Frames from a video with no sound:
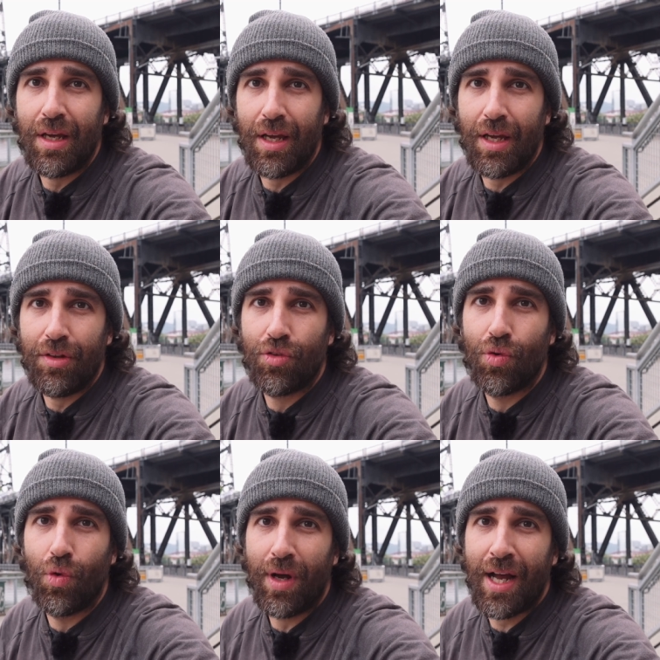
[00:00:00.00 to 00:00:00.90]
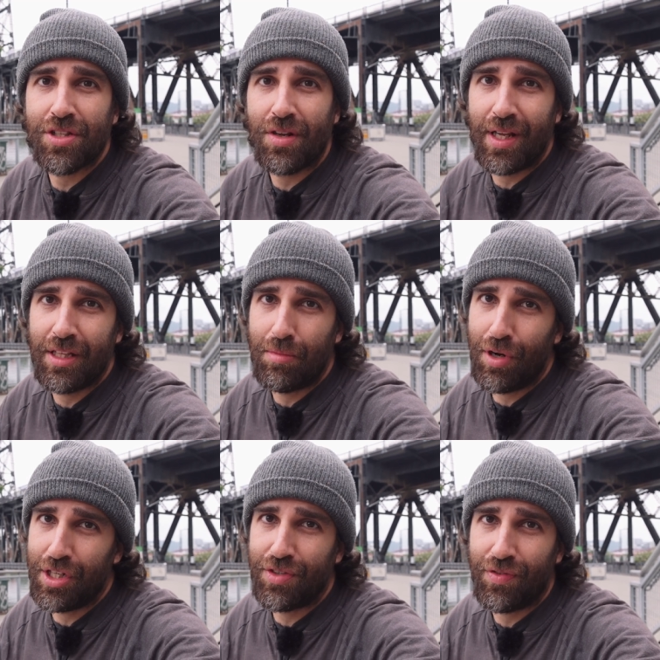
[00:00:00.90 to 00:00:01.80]
uh, to isolate the
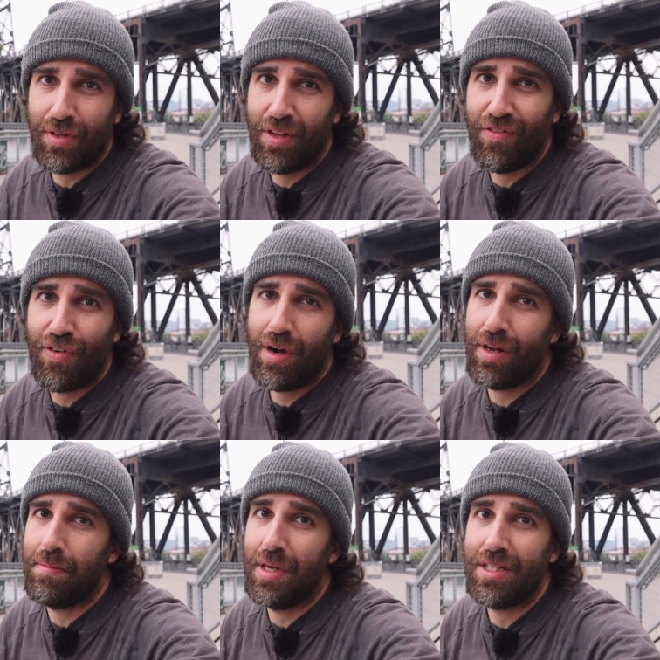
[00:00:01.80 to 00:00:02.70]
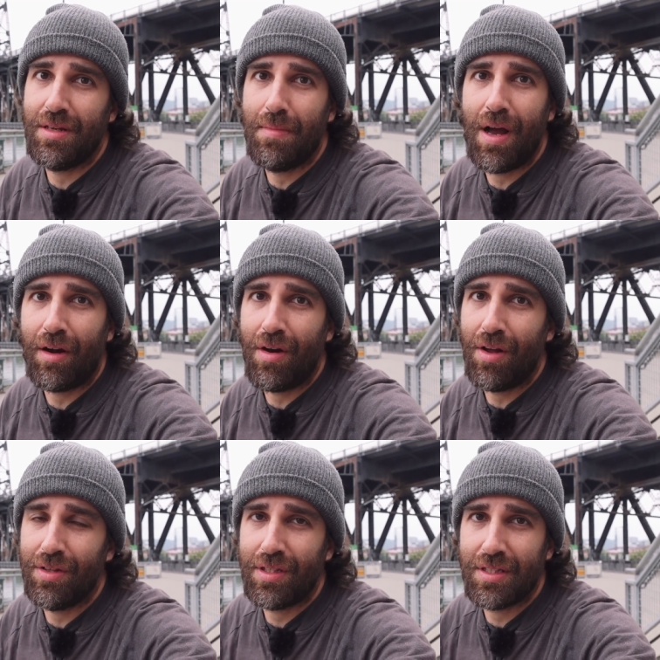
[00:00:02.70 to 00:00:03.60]
bridge from the very busy
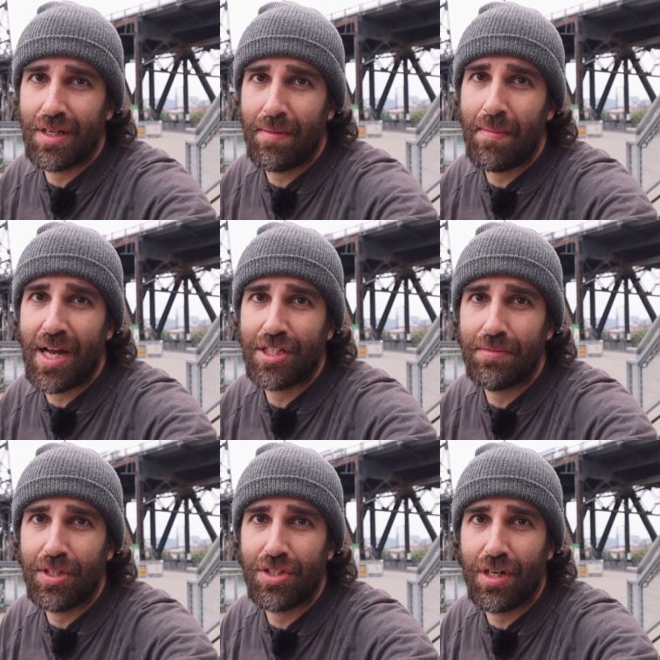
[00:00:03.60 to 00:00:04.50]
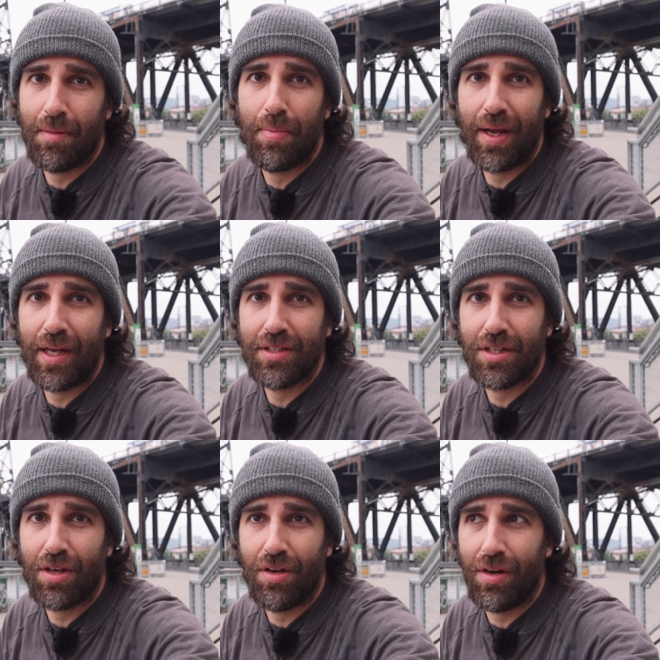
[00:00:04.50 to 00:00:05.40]
background. This is a much busier
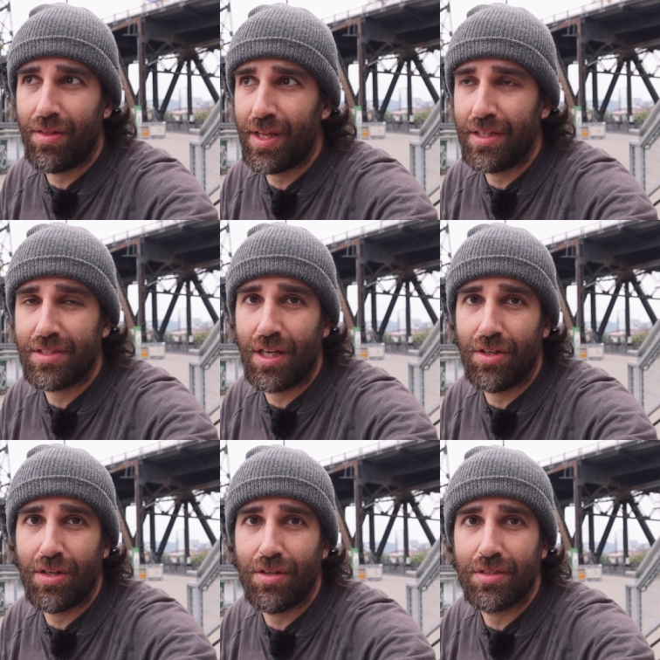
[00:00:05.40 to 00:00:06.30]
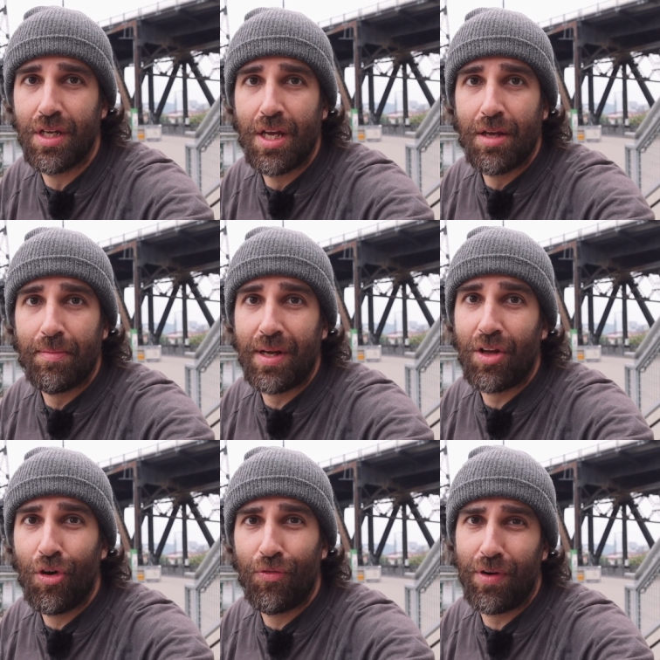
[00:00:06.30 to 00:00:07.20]
place here than St. John's,
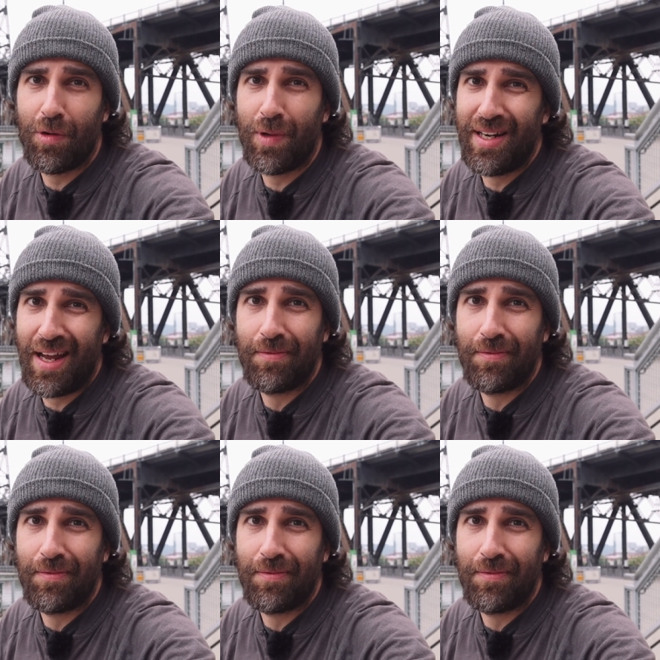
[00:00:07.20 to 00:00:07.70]
but hopefully one